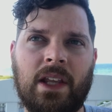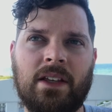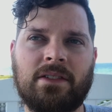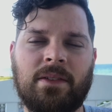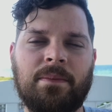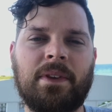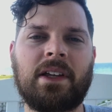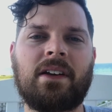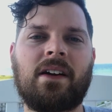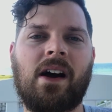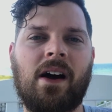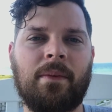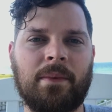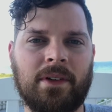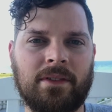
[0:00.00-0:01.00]
something
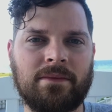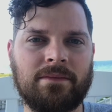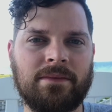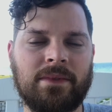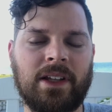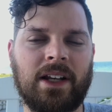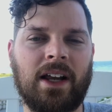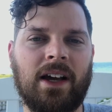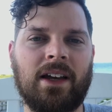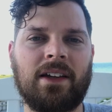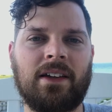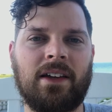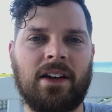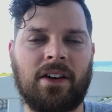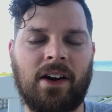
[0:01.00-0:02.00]
common that I
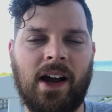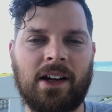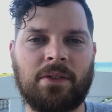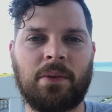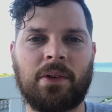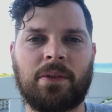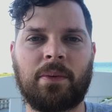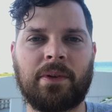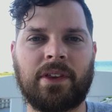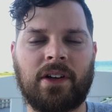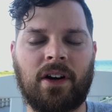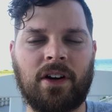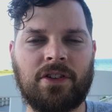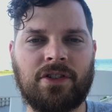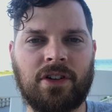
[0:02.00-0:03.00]
interact with within
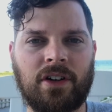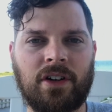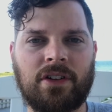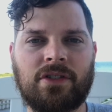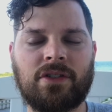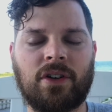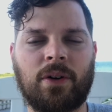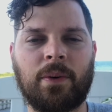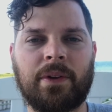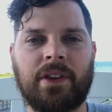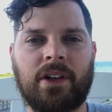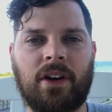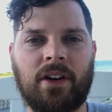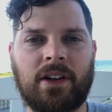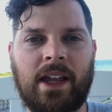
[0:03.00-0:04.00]
our church or
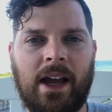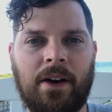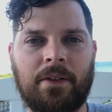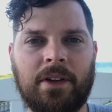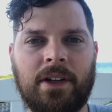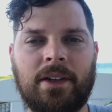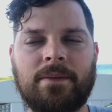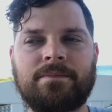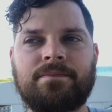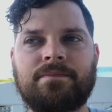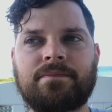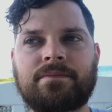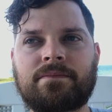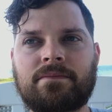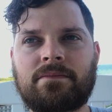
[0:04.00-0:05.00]
within our county.
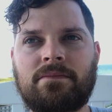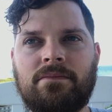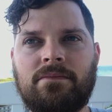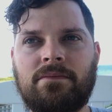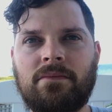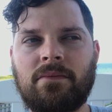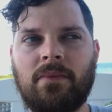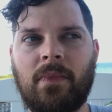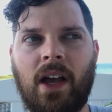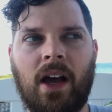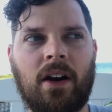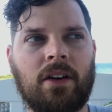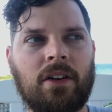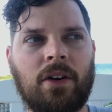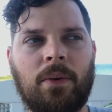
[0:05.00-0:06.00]
I
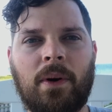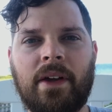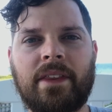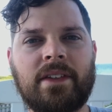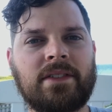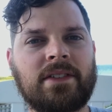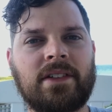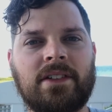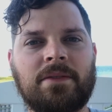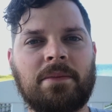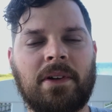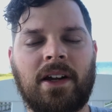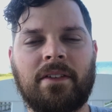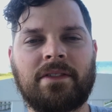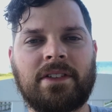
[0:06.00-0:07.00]
don't know why this is,
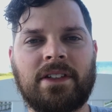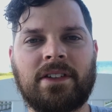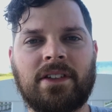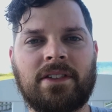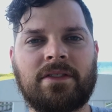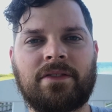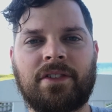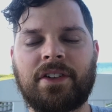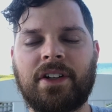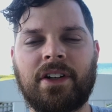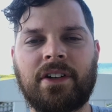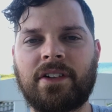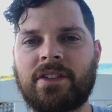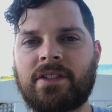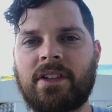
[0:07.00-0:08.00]
but I've seen this for
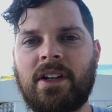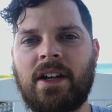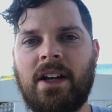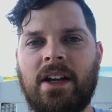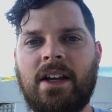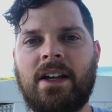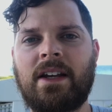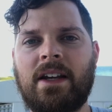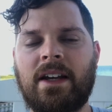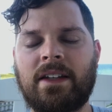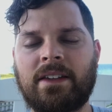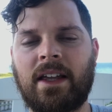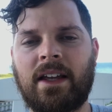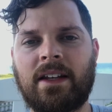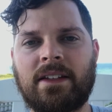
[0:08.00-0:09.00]
years.
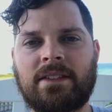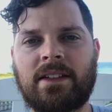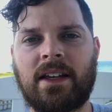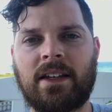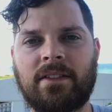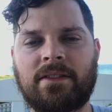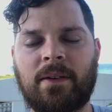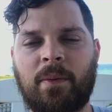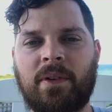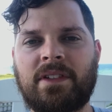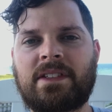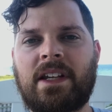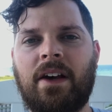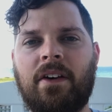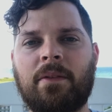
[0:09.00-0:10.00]
And that is that if
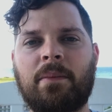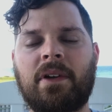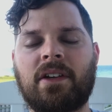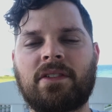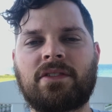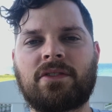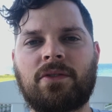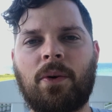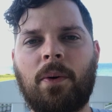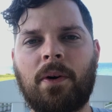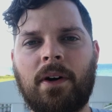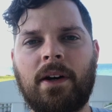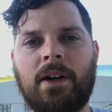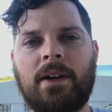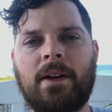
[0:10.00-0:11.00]
someone's telling me a
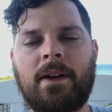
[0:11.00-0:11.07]
story